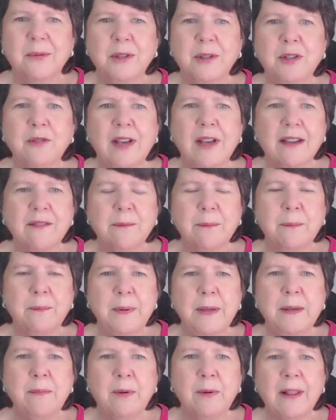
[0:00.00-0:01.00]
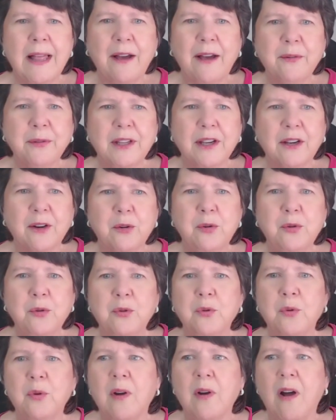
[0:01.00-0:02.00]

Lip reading: got people out there who